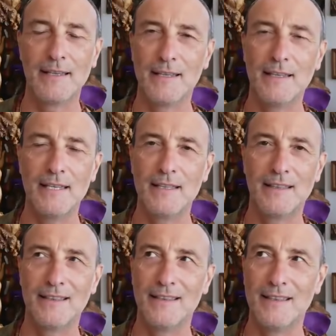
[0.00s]
the, the,
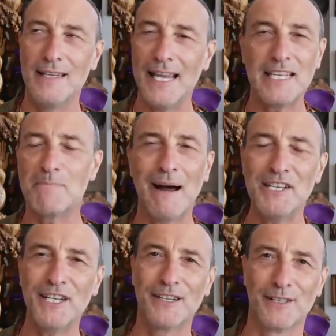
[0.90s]
it's
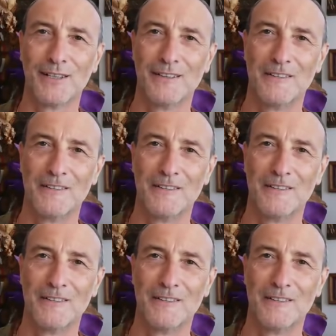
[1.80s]
magical.